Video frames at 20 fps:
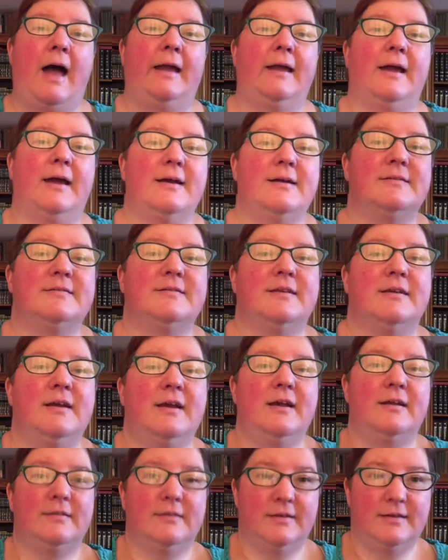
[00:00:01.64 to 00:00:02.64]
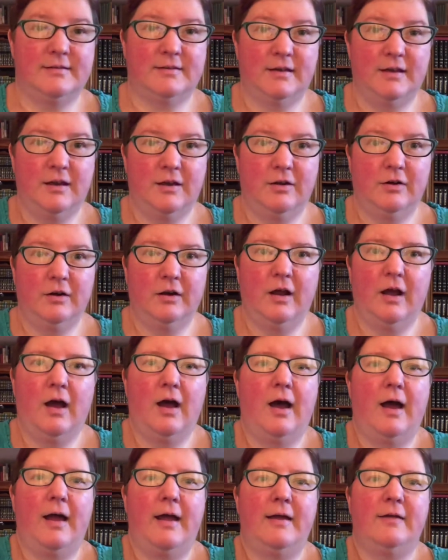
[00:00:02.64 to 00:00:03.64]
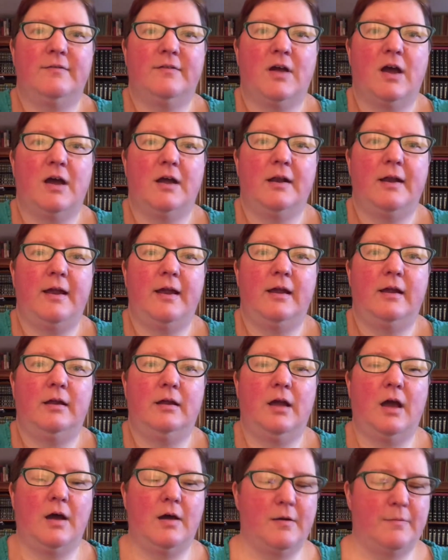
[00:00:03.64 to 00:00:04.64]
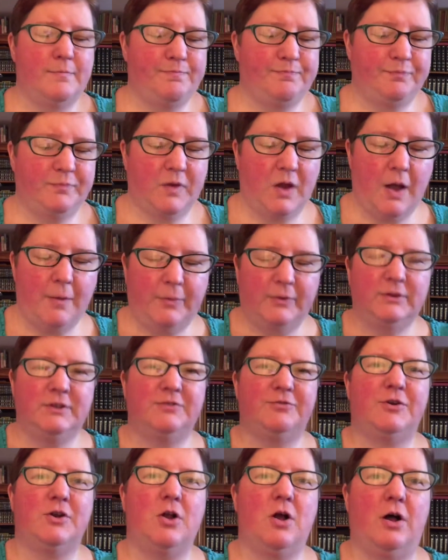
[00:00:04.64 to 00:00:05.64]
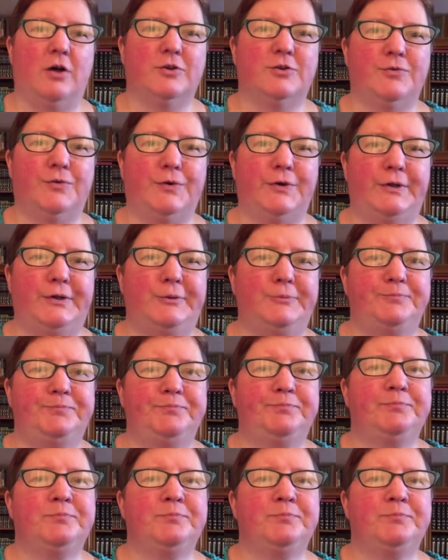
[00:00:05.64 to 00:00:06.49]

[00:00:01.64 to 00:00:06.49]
Hi guys, it's Lisa here. I've got a couple of different hauls for you.